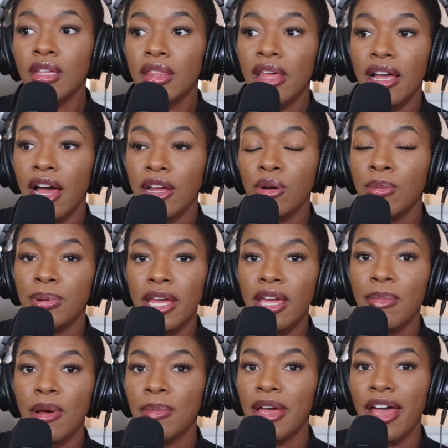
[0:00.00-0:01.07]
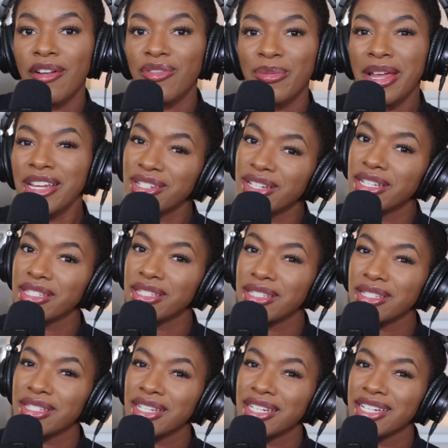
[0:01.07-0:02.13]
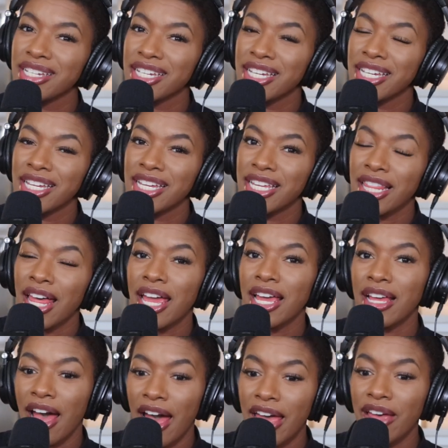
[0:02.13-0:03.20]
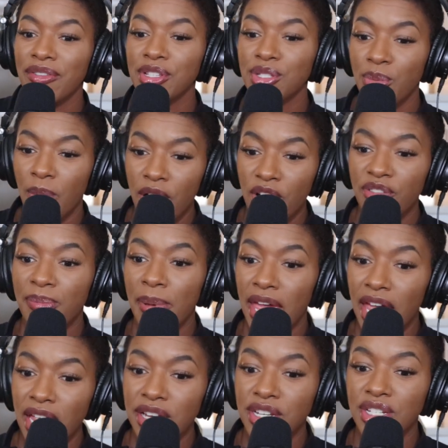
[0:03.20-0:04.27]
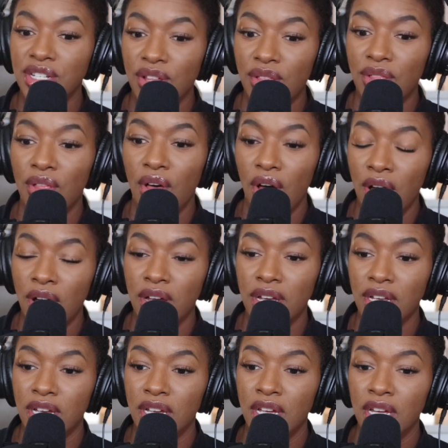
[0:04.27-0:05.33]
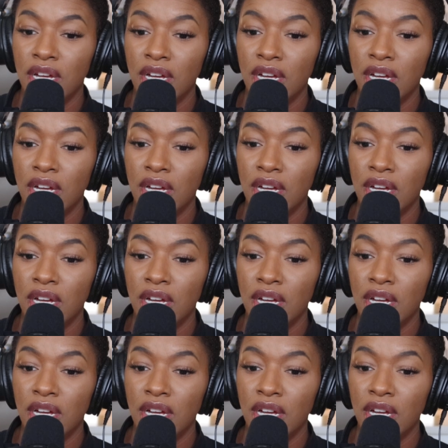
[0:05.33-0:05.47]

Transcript: Like, I don't play about my affirmations. Like, I have a 12-page long,